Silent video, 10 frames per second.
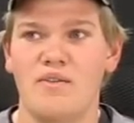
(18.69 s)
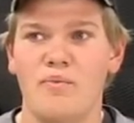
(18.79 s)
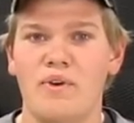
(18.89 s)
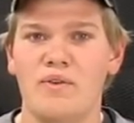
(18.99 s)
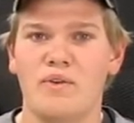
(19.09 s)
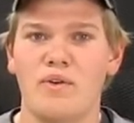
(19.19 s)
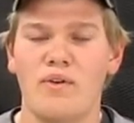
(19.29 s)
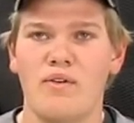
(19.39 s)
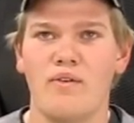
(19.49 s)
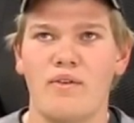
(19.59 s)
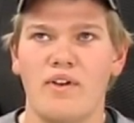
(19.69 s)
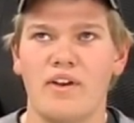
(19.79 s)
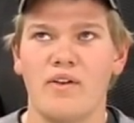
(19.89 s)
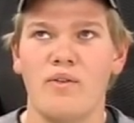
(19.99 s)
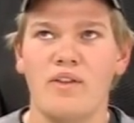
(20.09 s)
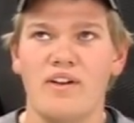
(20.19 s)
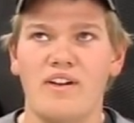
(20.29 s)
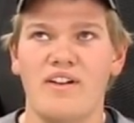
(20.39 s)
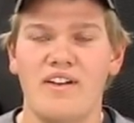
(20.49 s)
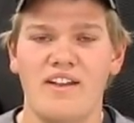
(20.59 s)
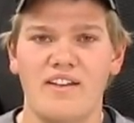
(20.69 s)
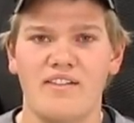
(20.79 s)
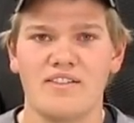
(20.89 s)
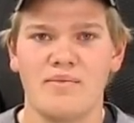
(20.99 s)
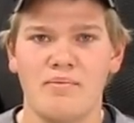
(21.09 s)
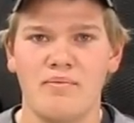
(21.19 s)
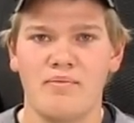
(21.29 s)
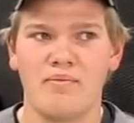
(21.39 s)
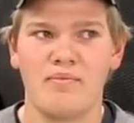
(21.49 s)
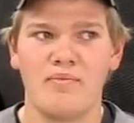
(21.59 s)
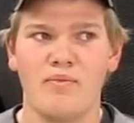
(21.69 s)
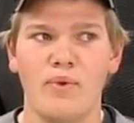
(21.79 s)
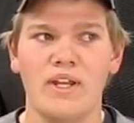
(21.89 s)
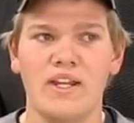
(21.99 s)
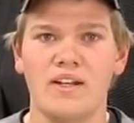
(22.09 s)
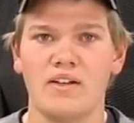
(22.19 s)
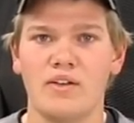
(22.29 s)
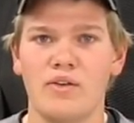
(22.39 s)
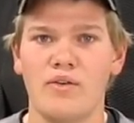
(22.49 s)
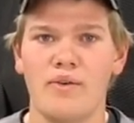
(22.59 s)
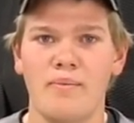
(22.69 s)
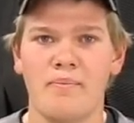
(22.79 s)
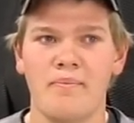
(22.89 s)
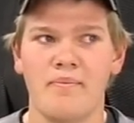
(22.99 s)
We grow canola, some wheat and durum,